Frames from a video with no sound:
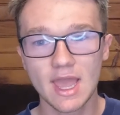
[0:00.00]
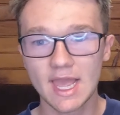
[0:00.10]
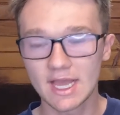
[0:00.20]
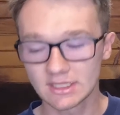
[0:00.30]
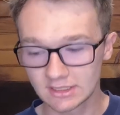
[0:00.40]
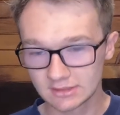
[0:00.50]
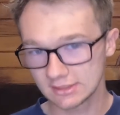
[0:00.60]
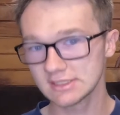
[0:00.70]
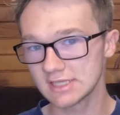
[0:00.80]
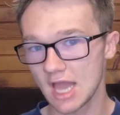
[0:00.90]
And
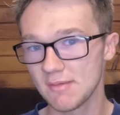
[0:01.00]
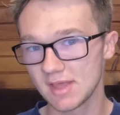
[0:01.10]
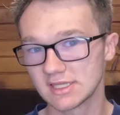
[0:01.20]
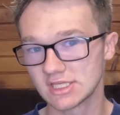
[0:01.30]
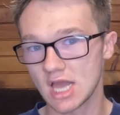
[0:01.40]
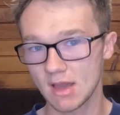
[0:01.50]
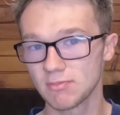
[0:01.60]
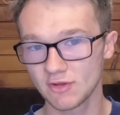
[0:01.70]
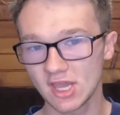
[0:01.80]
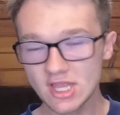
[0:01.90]
this time it's an
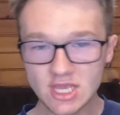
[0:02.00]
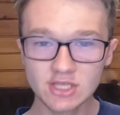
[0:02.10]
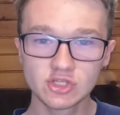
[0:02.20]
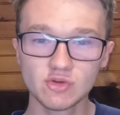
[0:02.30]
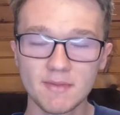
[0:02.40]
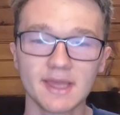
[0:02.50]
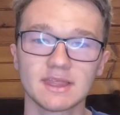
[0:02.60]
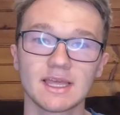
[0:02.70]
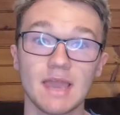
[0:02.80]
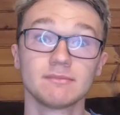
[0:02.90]
upgrade to make
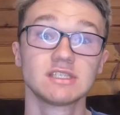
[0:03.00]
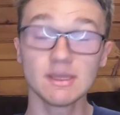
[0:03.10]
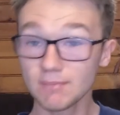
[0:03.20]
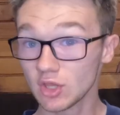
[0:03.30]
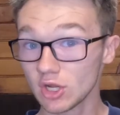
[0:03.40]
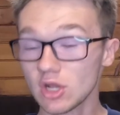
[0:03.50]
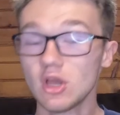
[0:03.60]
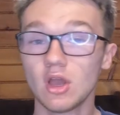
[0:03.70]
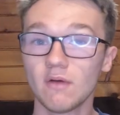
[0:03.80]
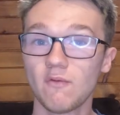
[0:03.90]
the game simpler
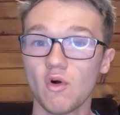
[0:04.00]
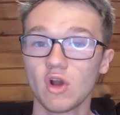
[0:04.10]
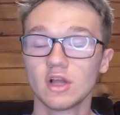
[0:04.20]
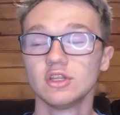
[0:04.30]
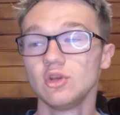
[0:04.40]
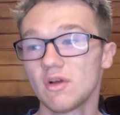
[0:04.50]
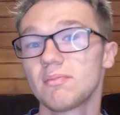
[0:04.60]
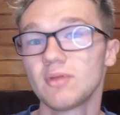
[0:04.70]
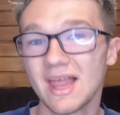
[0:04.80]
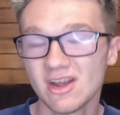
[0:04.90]
for newer
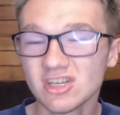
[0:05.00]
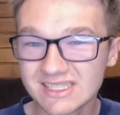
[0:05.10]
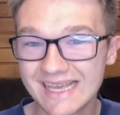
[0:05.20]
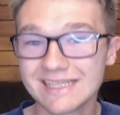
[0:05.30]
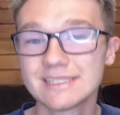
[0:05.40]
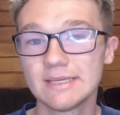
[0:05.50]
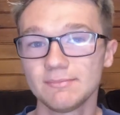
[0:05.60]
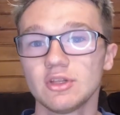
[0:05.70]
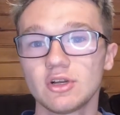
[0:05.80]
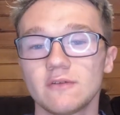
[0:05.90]
players and
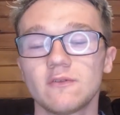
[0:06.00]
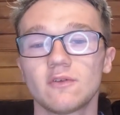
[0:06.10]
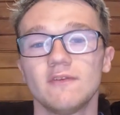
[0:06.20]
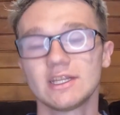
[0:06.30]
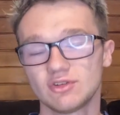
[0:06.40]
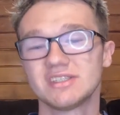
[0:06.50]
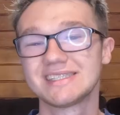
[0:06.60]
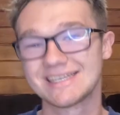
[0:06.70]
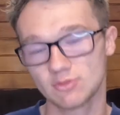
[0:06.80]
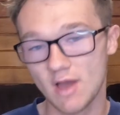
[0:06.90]
simpler for
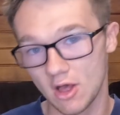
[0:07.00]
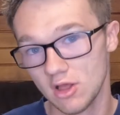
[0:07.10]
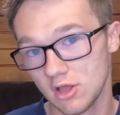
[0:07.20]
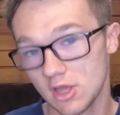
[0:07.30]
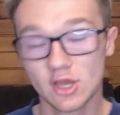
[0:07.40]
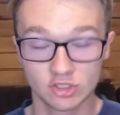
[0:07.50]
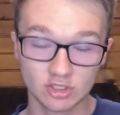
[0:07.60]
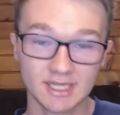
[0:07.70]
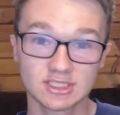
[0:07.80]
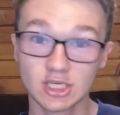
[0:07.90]
veterans as well.
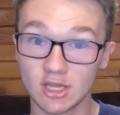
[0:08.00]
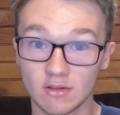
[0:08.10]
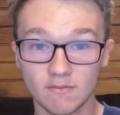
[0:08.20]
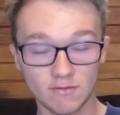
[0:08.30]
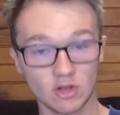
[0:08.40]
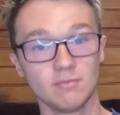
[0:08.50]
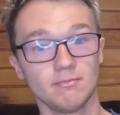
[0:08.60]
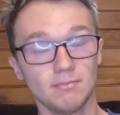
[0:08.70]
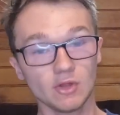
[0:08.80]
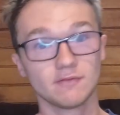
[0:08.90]
So that's good for
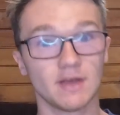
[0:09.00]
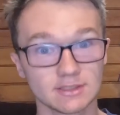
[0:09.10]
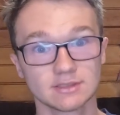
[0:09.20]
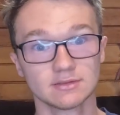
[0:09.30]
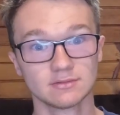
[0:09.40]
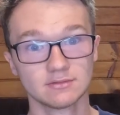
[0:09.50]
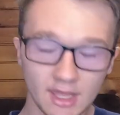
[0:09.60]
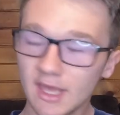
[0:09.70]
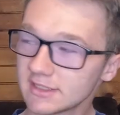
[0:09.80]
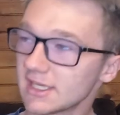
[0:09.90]
both of us.
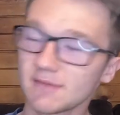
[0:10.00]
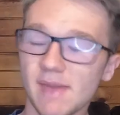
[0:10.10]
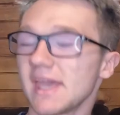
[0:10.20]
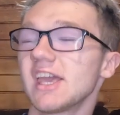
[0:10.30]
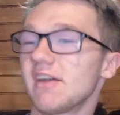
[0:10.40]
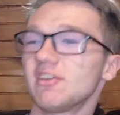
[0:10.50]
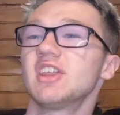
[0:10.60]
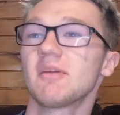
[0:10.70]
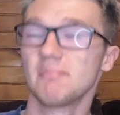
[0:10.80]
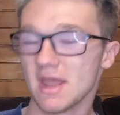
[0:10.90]
It's like making
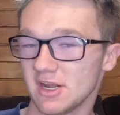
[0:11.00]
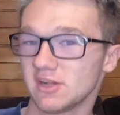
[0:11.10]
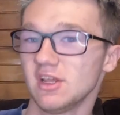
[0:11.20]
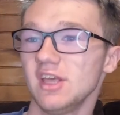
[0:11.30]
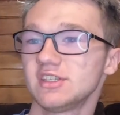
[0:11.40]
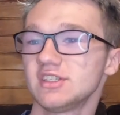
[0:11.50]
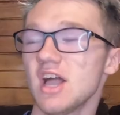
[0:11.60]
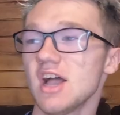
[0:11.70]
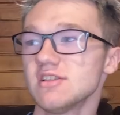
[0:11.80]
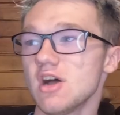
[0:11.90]
everything better. It's
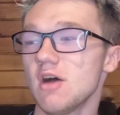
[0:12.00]
not